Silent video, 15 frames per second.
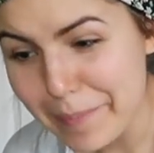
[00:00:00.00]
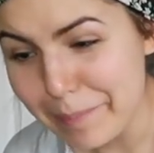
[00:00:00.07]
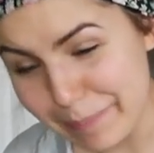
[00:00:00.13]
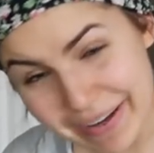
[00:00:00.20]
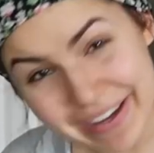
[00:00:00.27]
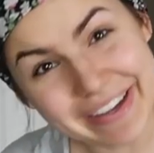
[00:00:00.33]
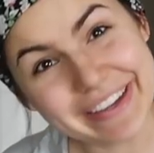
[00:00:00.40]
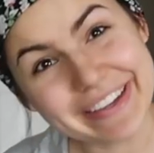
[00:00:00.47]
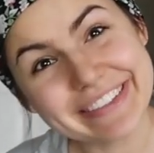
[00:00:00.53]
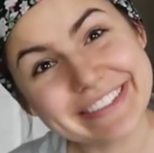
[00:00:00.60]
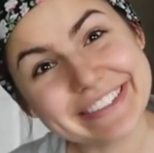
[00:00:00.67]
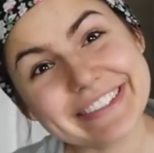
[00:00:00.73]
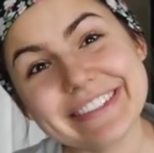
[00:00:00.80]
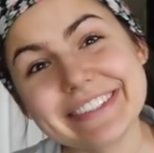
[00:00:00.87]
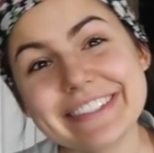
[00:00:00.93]
But
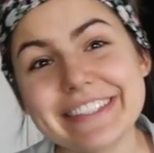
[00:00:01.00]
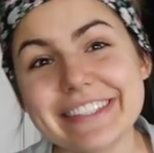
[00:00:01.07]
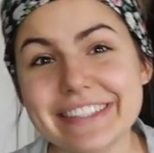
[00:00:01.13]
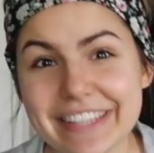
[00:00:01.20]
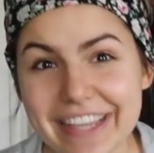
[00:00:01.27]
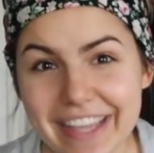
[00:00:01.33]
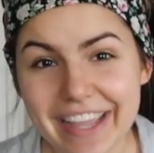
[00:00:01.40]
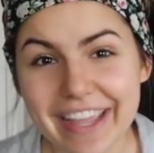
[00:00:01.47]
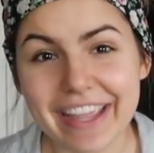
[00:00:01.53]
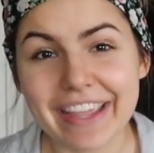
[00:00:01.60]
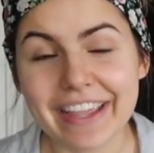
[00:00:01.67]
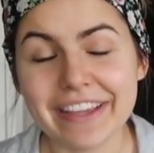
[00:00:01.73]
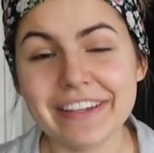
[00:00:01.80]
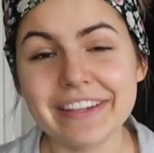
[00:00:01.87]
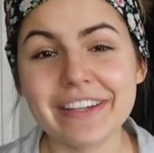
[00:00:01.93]

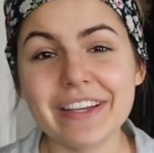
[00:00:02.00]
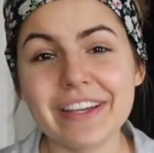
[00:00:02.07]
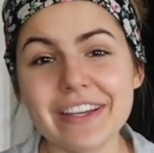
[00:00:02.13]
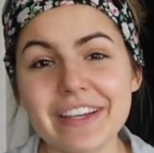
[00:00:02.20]
today